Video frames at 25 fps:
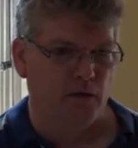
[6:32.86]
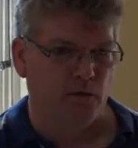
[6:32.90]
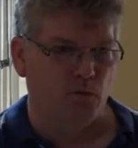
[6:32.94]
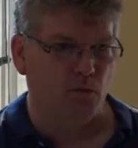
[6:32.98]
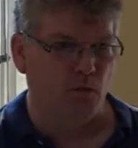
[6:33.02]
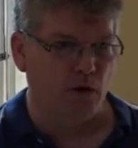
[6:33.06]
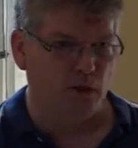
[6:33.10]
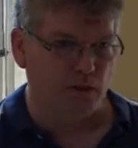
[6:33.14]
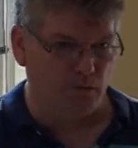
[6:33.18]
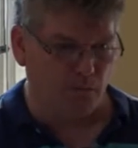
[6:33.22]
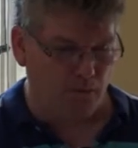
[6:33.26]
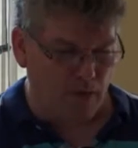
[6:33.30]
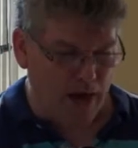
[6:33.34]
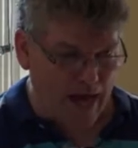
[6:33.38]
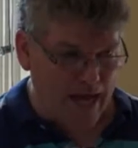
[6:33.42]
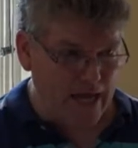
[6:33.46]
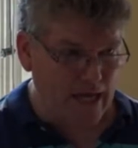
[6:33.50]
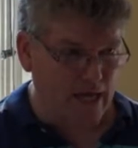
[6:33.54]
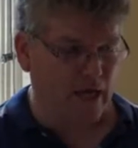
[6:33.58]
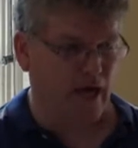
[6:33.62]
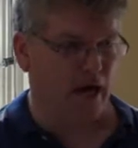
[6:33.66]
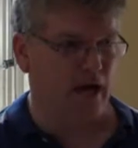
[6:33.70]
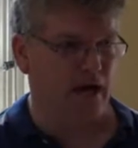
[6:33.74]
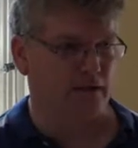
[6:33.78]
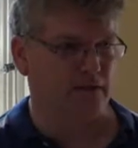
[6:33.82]
with my
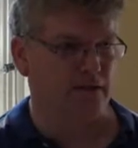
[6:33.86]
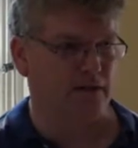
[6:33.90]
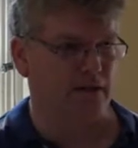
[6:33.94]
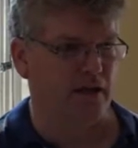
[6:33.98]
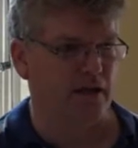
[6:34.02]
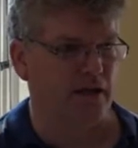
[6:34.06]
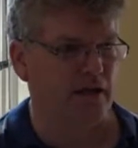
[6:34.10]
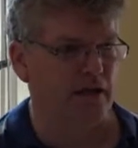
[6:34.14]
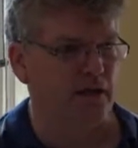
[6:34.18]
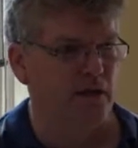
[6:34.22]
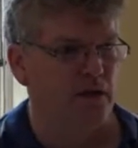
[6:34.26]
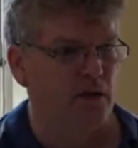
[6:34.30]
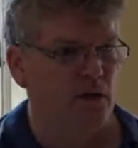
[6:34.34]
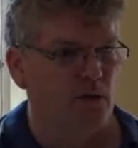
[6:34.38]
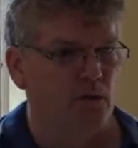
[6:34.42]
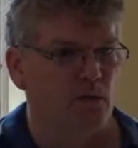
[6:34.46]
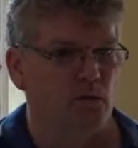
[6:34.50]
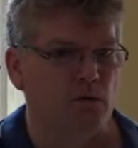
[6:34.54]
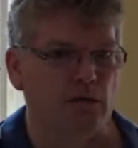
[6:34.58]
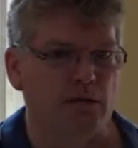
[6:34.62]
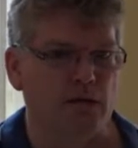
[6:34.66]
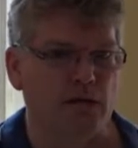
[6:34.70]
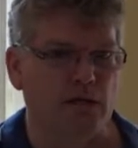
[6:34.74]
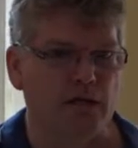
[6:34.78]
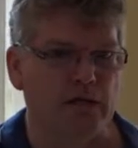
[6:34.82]
content,
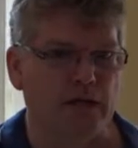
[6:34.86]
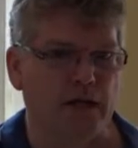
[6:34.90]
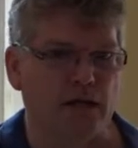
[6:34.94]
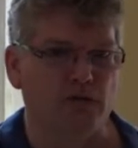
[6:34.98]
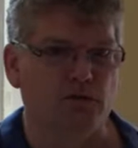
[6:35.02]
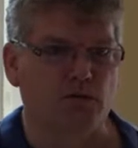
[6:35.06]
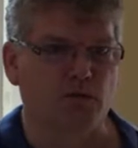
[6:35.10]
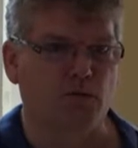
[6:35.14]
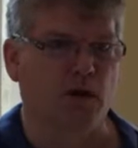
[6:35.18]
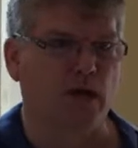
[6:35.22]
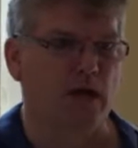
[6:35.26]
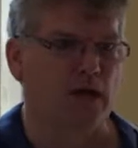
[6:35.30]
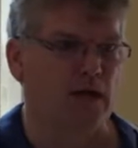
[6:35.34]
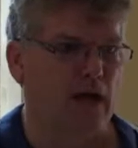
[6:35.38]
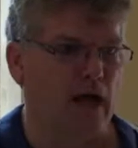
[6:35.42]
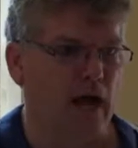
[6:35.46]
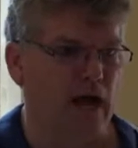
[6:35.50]
well, then guess what?